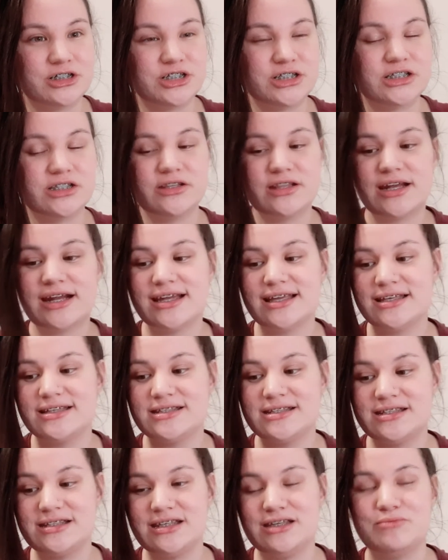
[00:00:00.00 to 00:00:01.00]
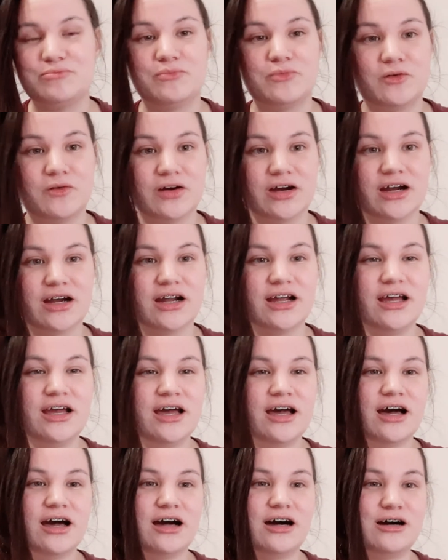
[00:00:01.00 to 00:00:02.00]
just so that I can see more.
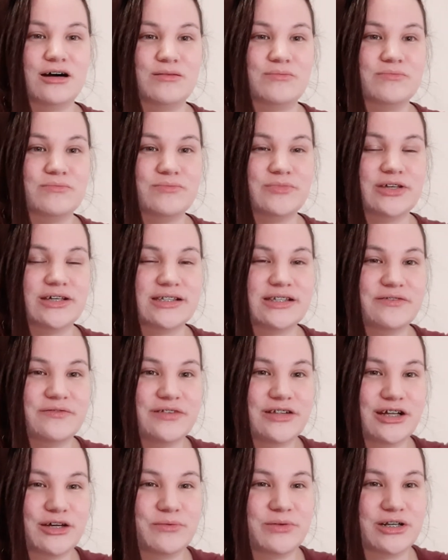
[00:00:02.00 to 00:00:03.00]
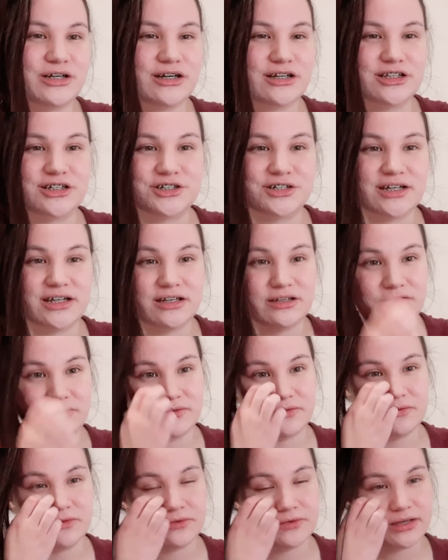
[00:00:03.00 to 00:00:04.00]
Because I feel like when you're on the train,
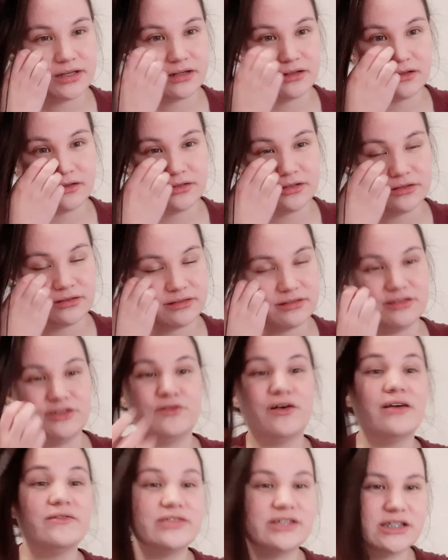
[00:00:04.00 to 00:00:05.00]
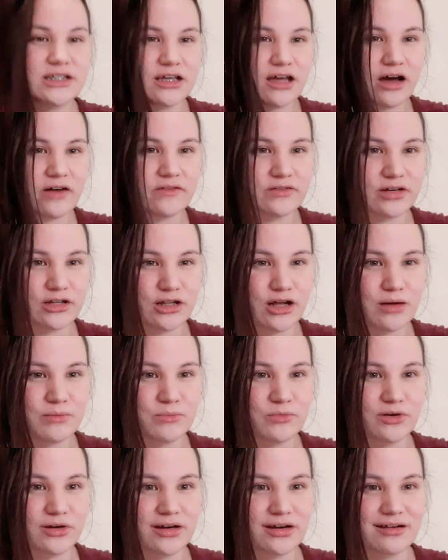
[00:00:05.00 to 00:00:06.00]
you obviously cover a lot
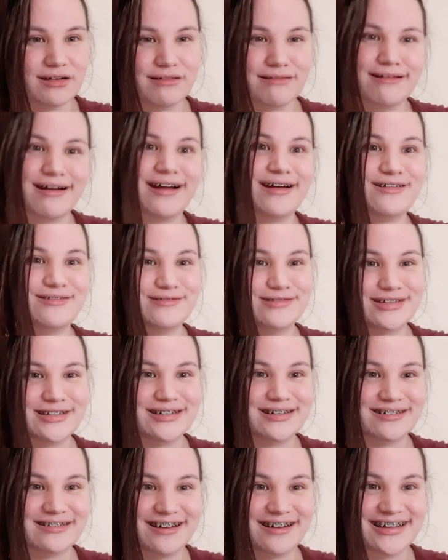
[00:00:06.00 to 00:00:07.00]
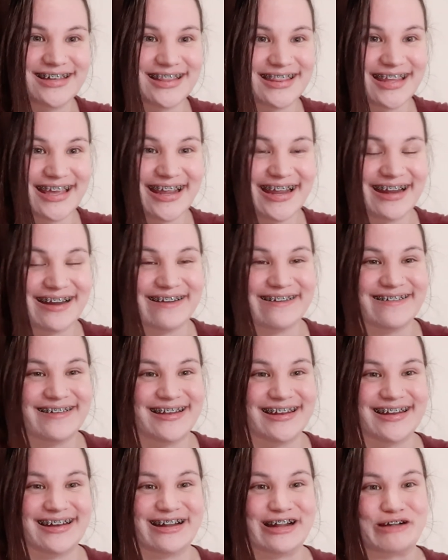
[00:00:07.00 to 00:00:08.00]
more ground, and you're not in the air in
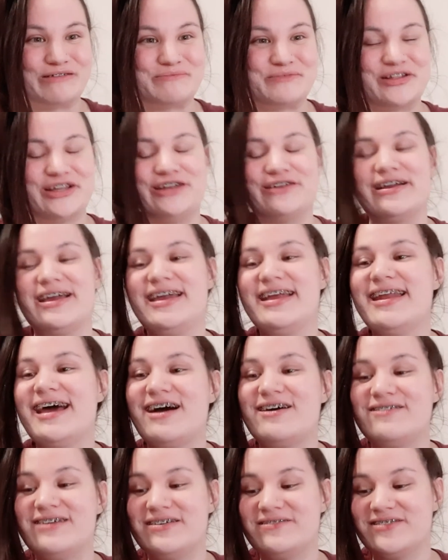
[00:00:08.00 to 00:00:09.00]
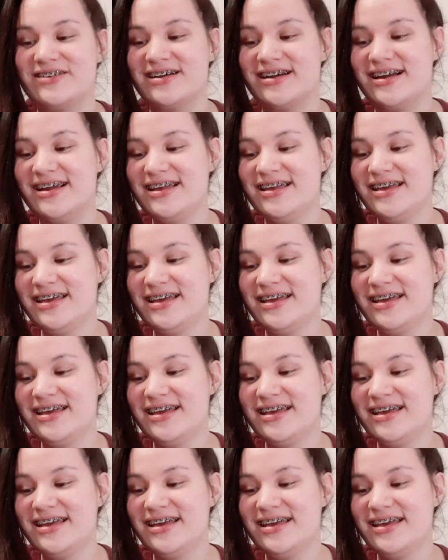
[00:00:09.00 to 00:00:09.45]
an airplane, right? However,